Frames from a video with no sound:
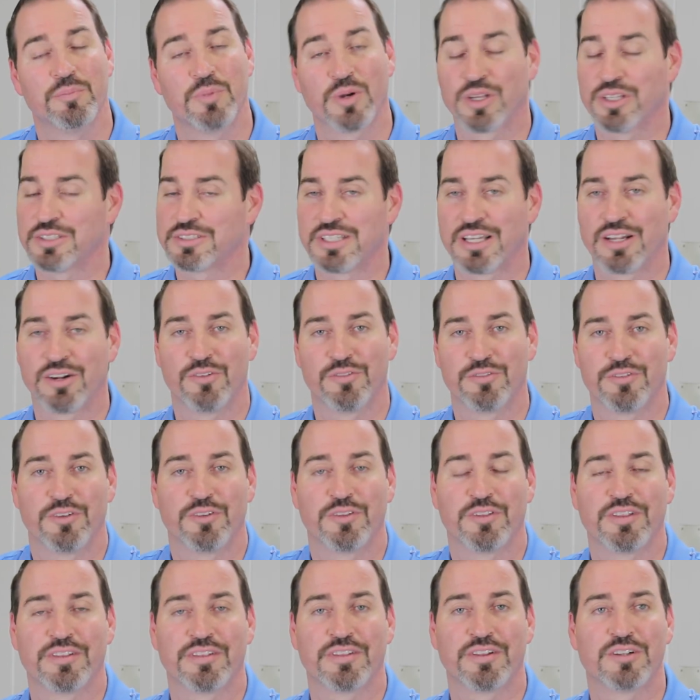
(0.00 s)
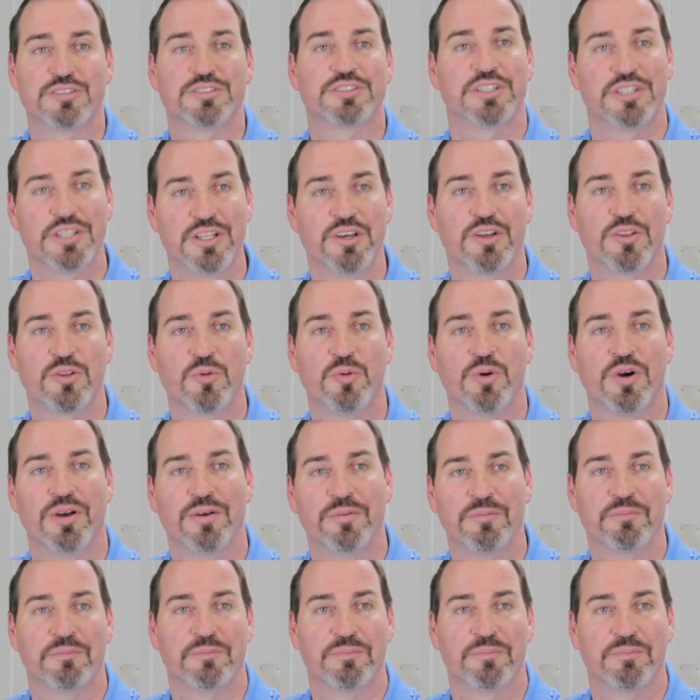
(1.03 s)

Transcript: because I don't feel that there's any other way.